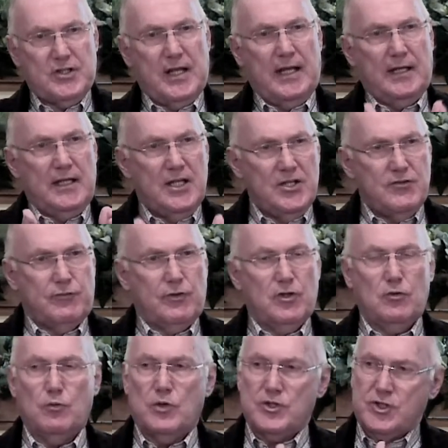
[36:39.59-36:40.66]
that
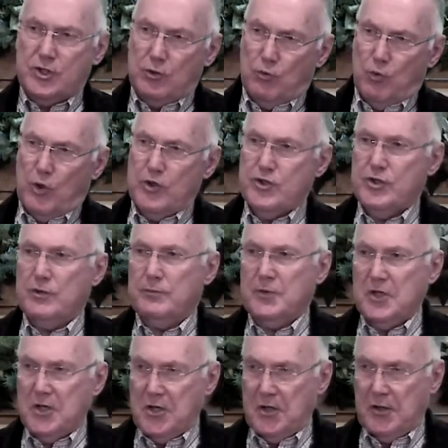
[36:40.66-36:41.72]
Israel was to worship
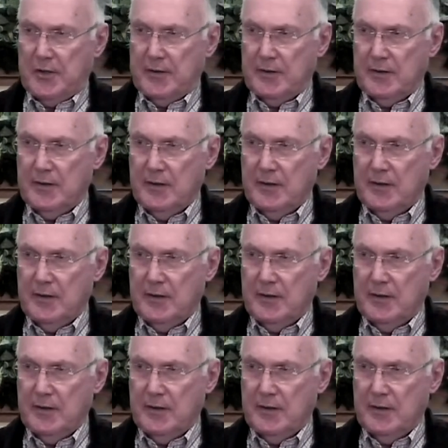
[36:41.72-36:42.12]
God.